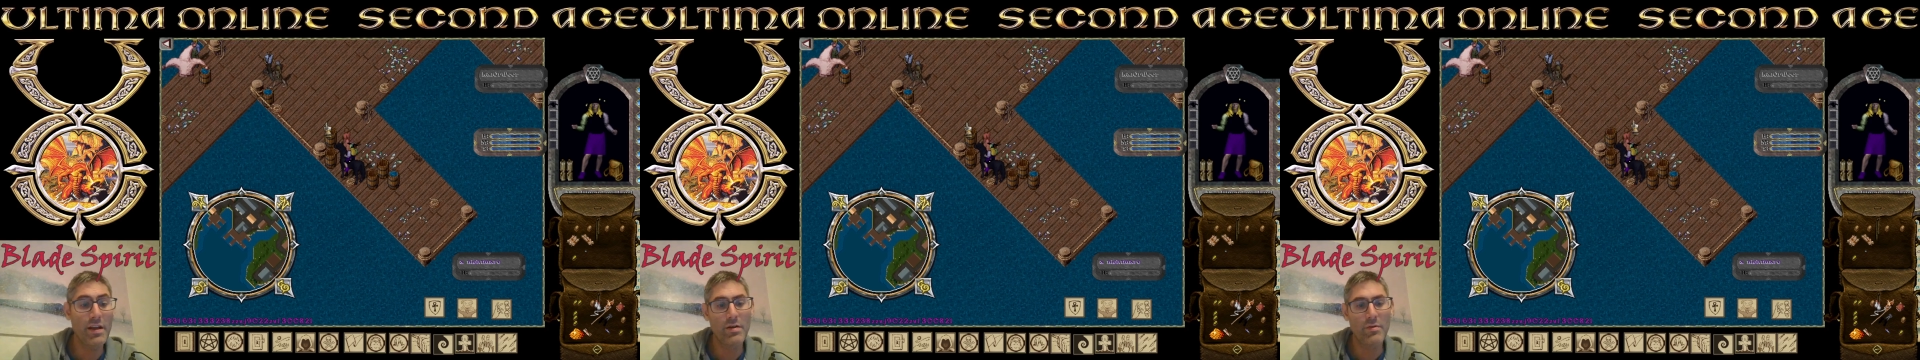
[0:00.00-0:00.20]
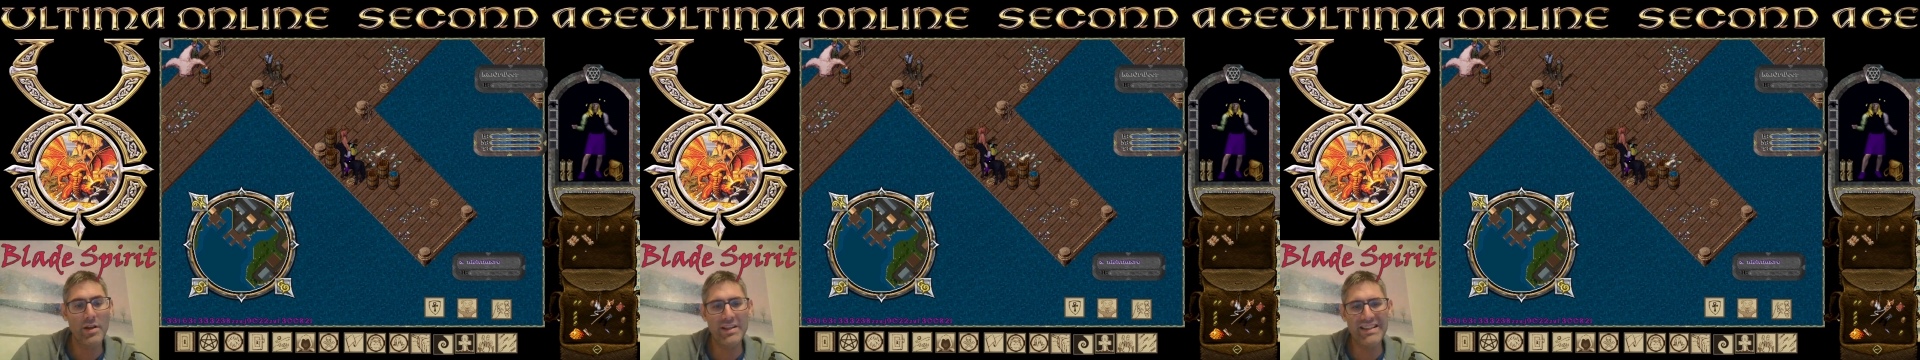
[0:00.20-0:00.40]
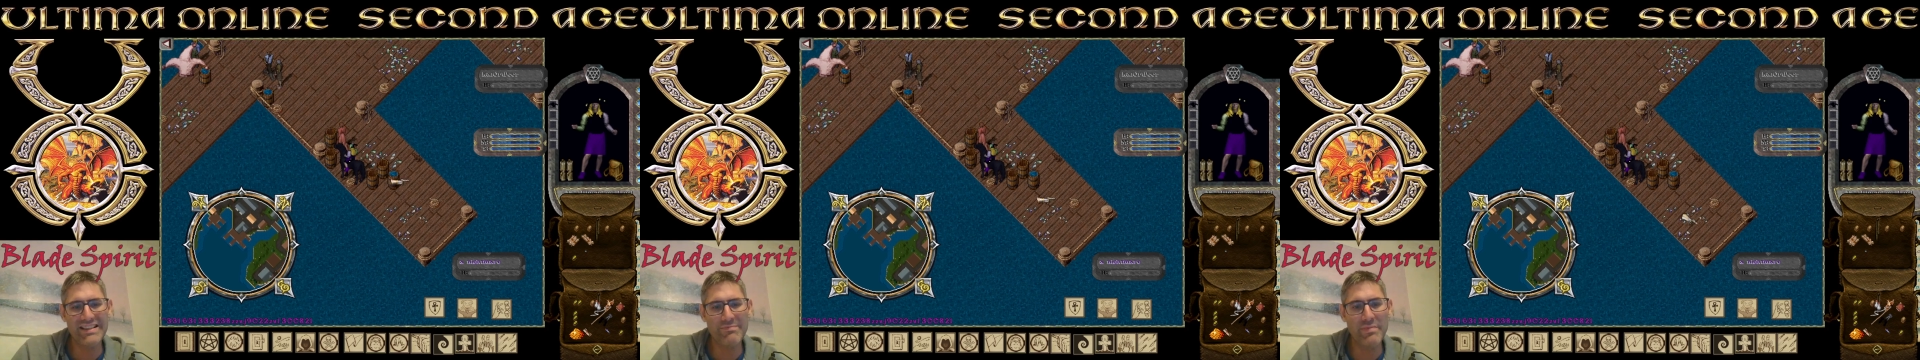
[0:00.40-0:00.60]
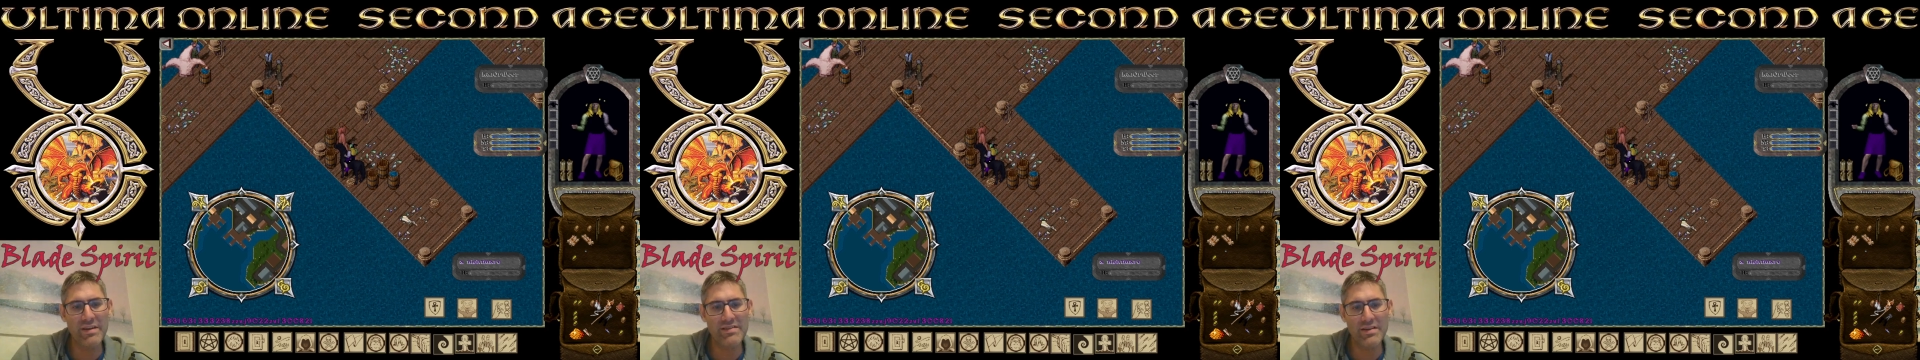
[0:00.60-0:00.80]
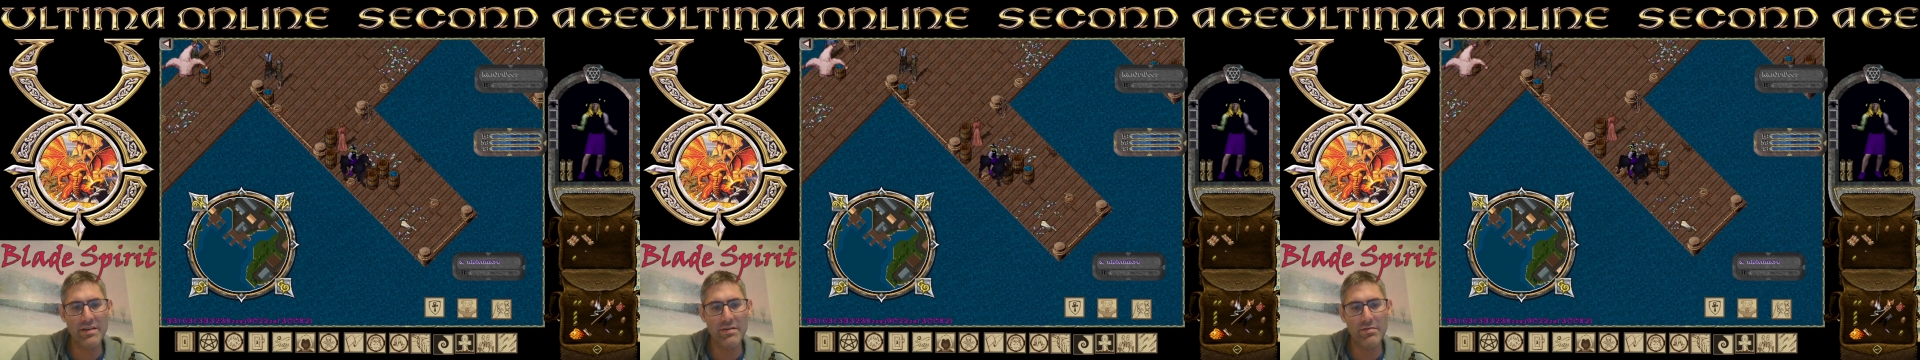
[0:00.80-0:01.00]
Well, it's
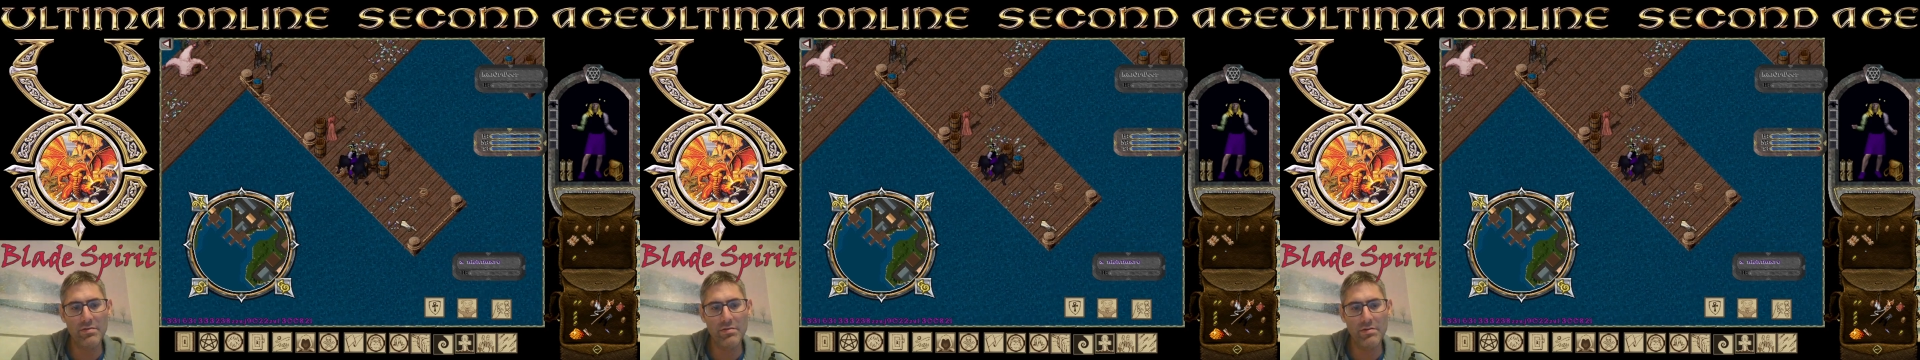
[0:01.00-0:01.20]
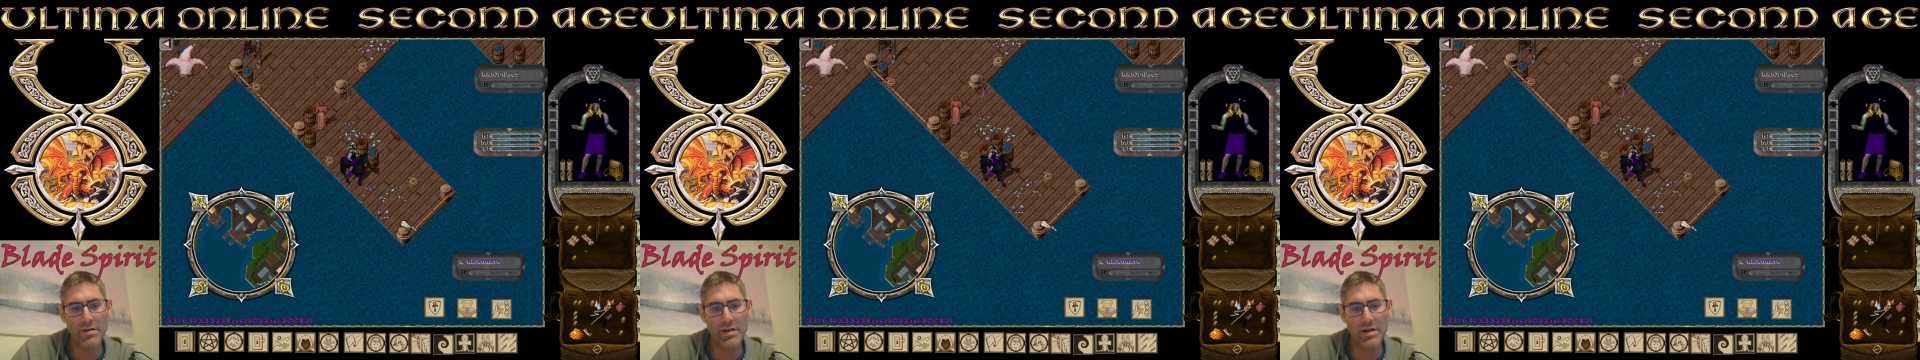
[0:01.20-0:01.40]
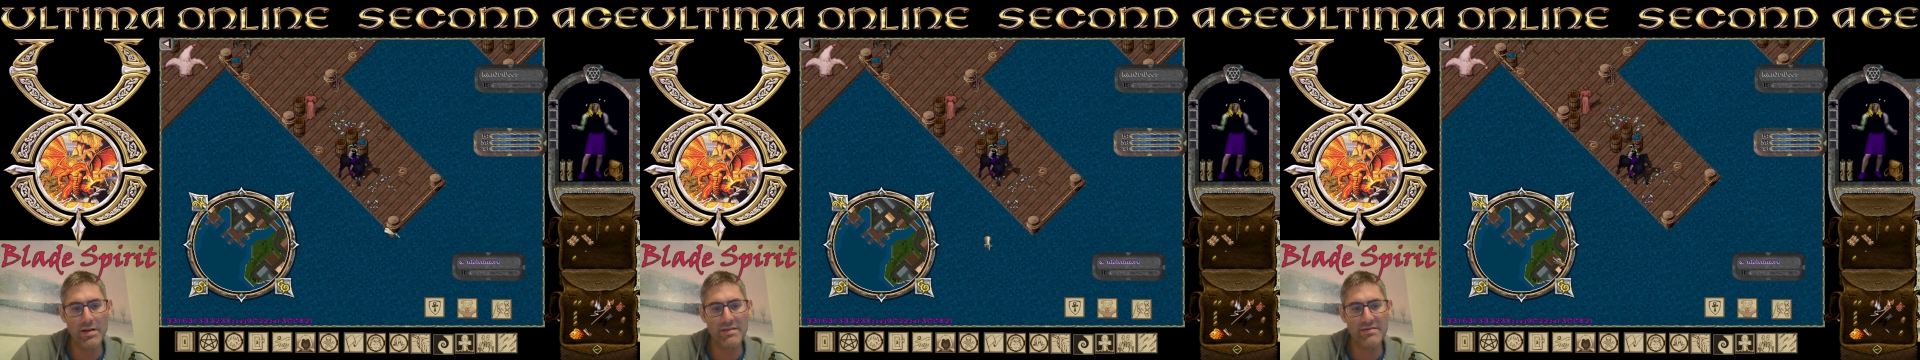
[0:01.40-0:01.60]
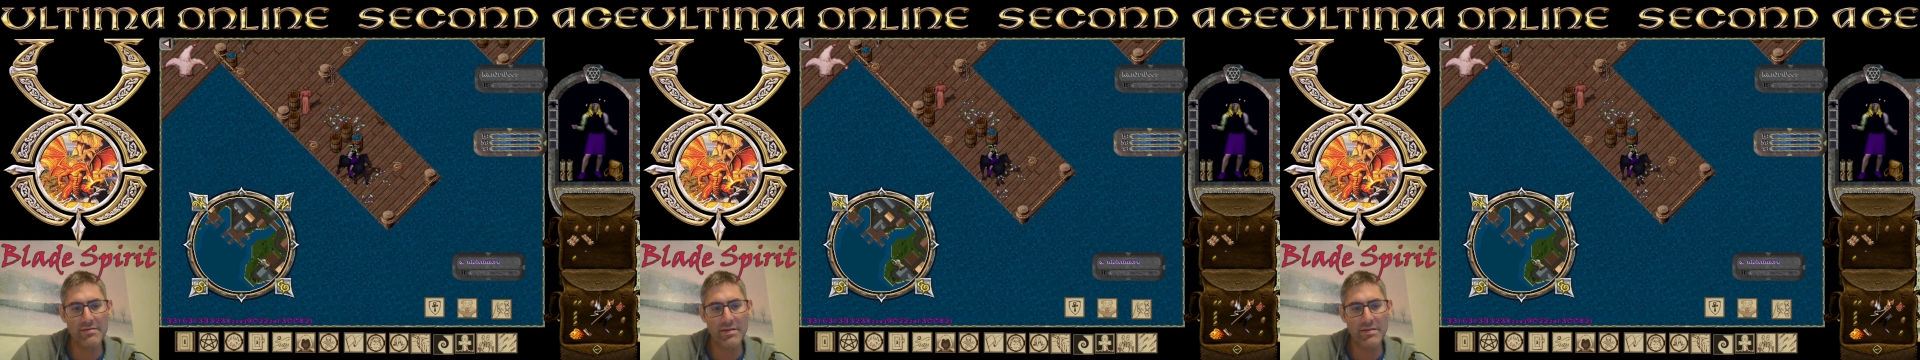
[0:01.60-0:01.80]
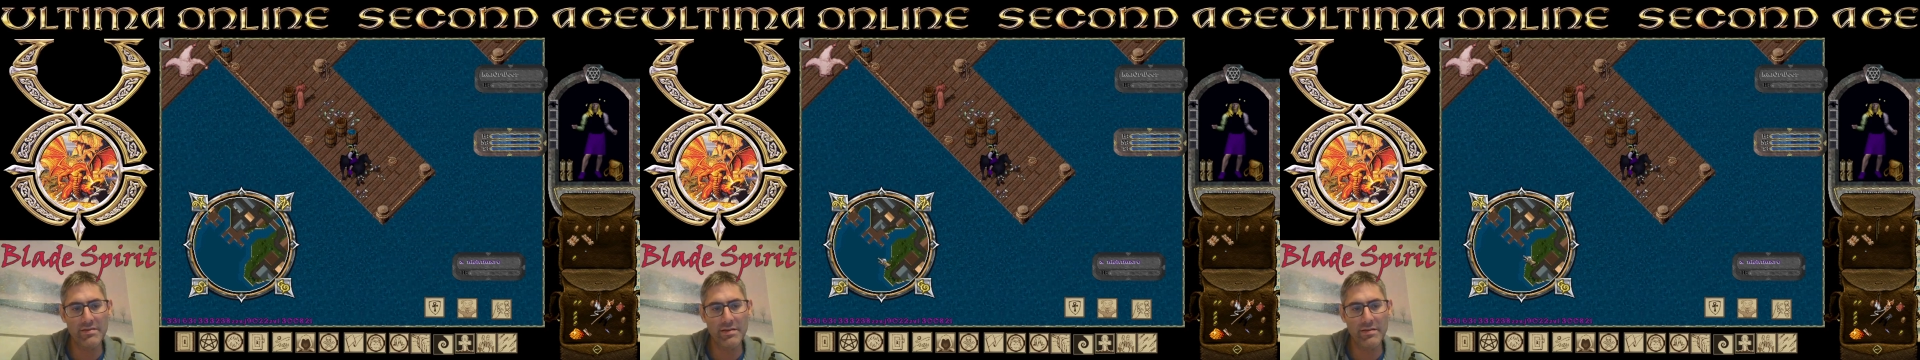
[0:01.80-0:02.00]
basically all guard zone
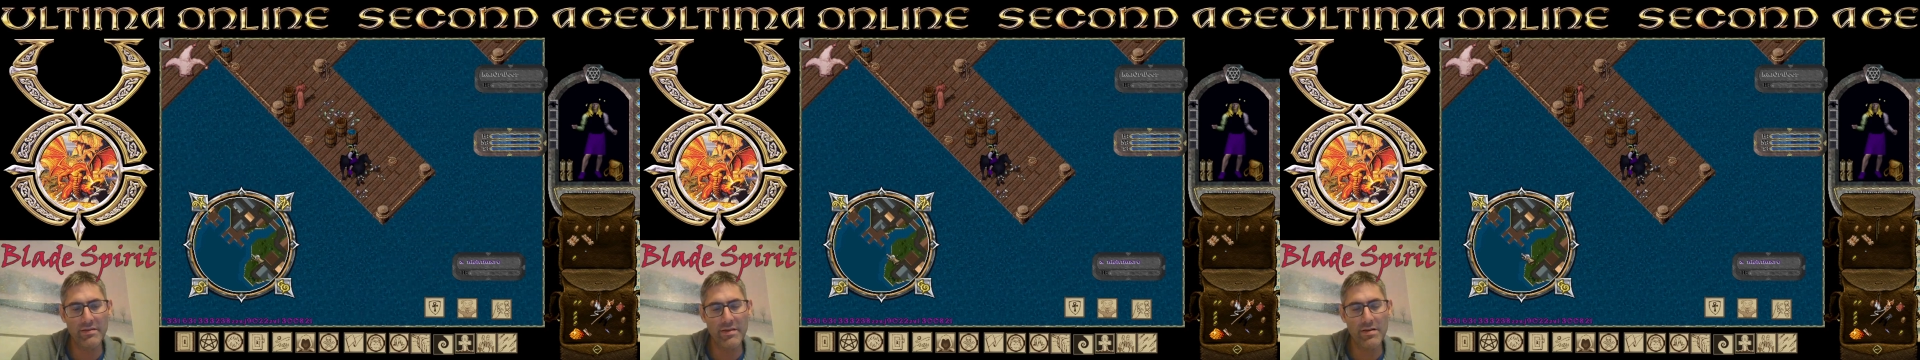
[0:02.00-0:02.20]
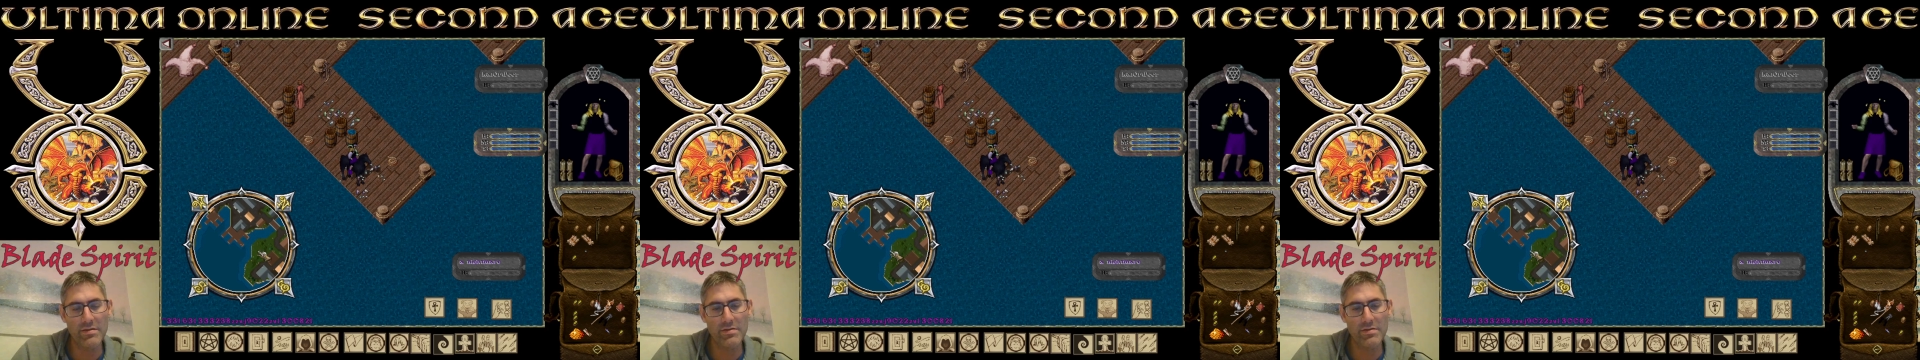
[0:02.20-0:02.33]
until there.